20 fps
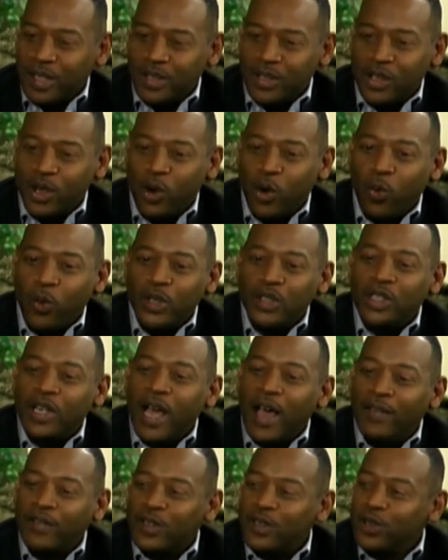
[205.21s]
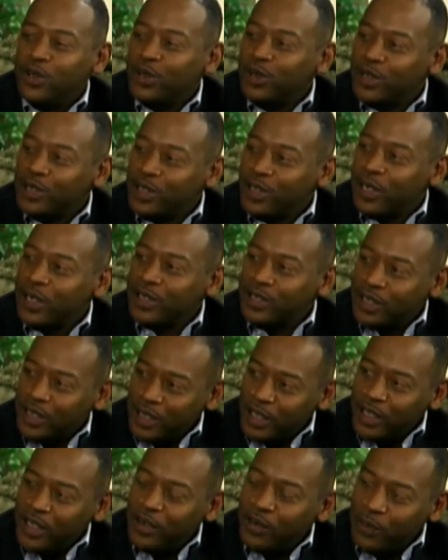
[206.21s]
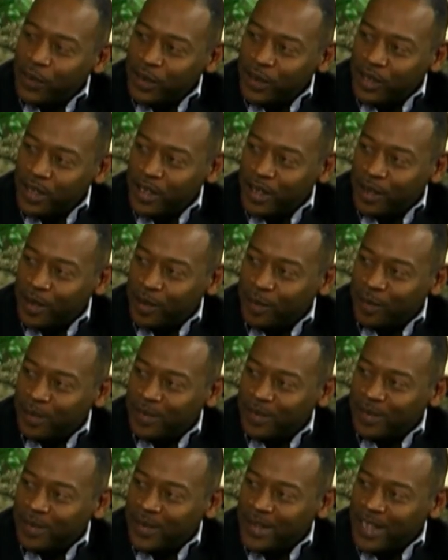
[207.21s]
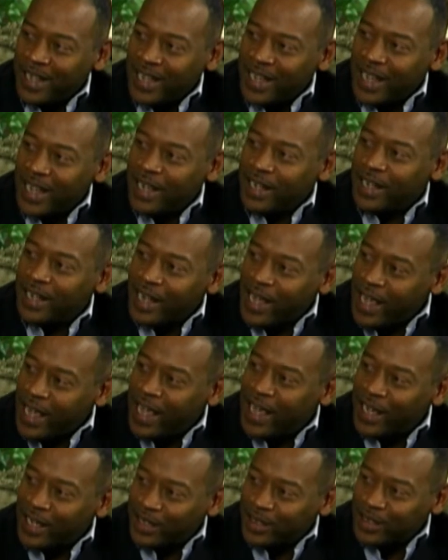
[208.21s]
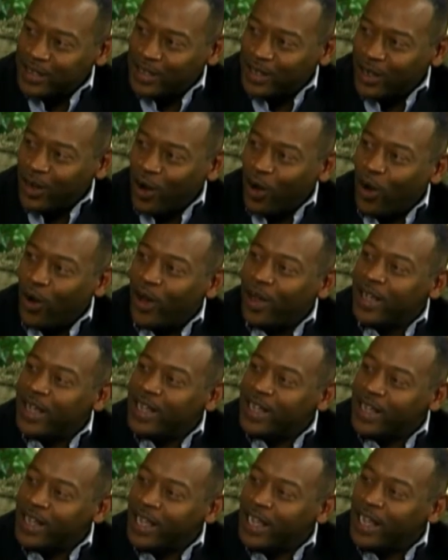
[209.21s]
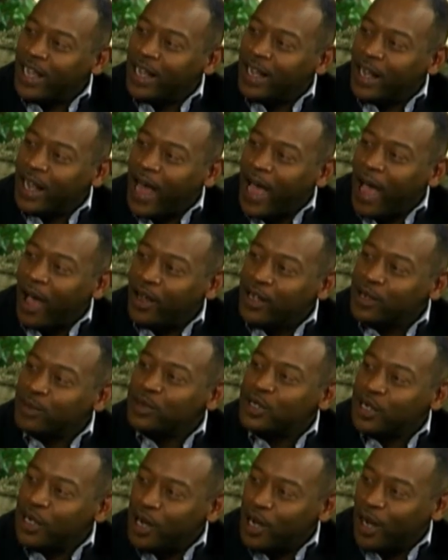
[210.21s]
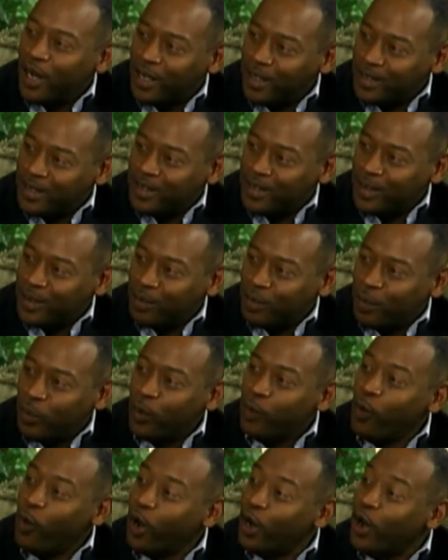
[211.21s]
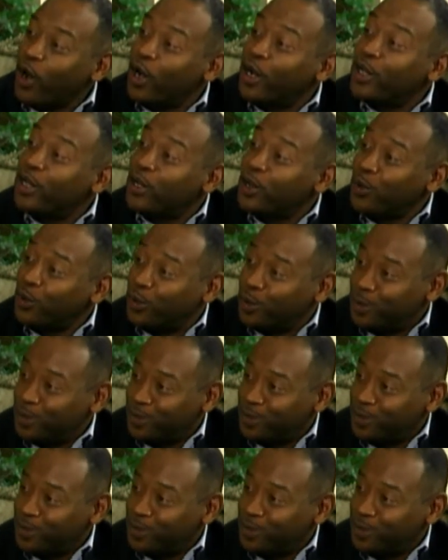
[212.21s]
So what you have to do is learn to live with them and enhance or allow him to hunt. We want to hunt you.